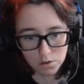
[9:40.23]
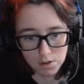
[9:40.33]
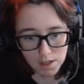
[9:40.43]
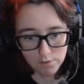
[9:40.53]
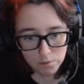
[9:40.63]
You
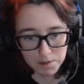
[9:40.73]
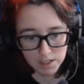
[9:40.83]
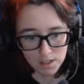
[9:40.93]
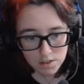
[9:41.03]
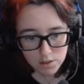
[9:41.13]
can't fool me,
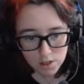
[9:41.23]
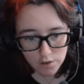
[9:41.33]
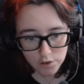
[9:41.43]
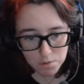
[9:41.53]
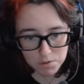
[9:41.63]
Layton, so
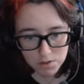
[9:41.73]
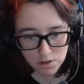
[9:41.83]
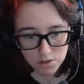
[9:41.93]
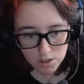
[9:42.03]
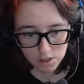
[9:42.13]
cough it up and
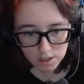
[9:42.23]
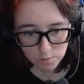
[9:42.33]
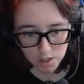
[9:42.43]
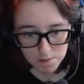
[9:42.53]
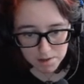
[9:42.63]
start
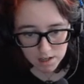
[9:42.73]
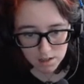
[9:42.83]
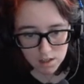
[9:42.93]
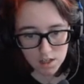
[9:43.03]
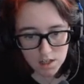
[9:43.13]
talking. While I'm at
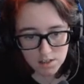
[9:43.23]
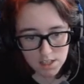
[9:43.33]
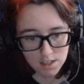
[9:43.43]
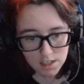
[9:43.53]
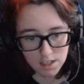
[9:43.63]
it, I'll
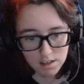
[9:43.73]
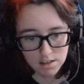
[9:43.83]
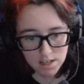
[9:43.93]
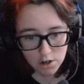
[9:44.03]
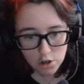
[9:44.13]
take the key to
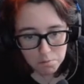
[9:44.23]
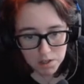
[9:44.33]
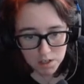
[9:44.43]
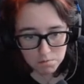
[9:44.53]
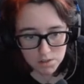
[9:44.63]
the tower you
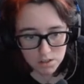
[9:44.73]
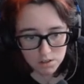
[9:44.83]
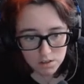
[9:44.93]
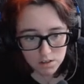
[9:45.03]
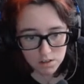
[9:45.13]
picked up, too.